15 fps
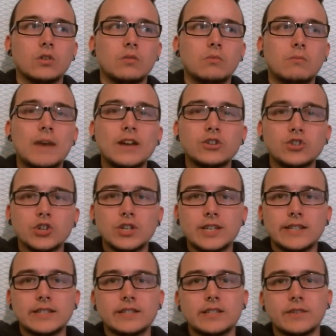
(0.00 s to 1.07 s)
my
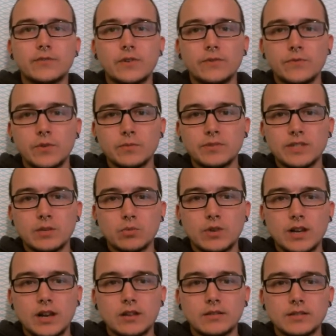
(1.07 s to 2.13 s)
journey is different from
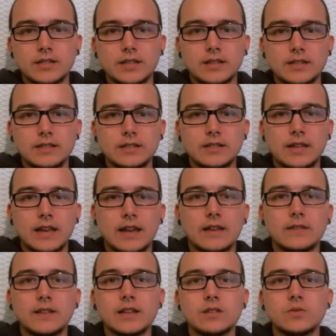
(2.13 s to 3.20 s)
someone else's.
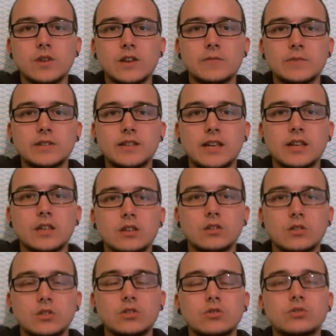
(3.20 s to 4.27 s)
And that's why I've been taking a
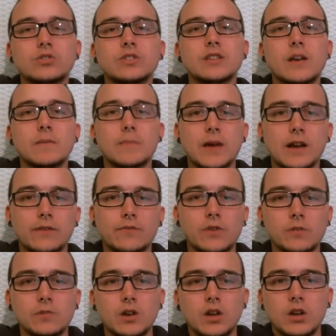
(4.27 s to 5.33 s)
huge step back
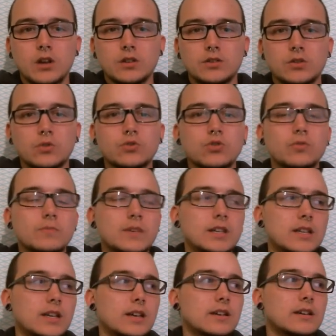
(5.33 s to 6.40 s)
from social
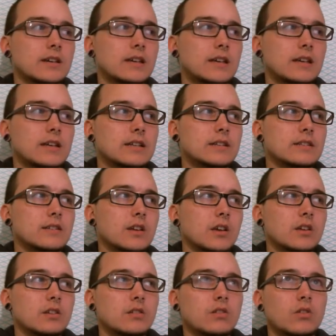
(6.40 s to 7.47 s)
media and,
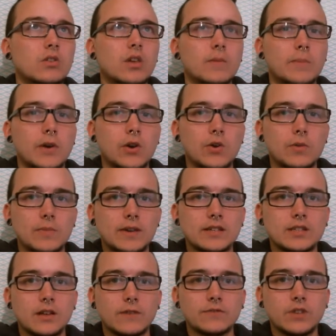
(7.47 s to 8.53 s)
comparing
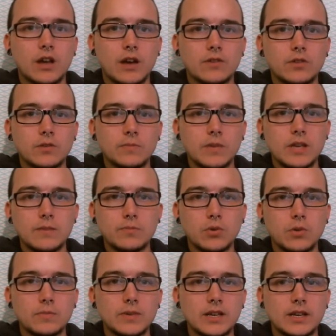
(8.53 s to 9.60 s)
myself to other
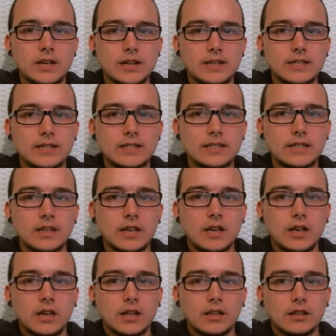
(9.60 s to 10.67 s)
people, because
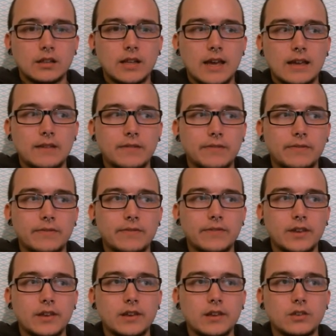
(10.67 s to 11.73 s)
life
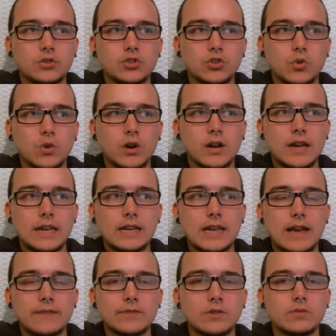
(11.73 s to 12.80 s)
is short and
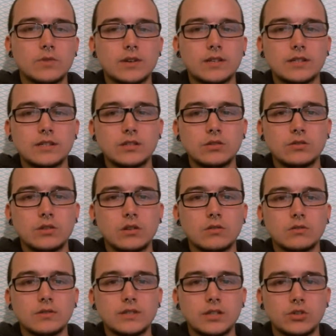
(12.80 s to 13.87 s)
everyone's,
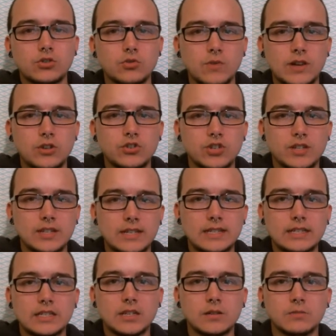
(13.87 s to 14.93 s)
situation
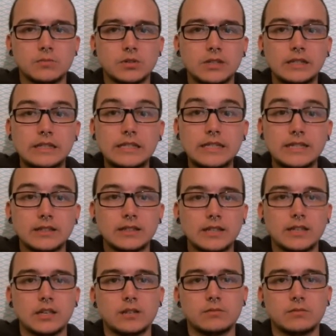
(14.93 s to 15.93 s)
is completely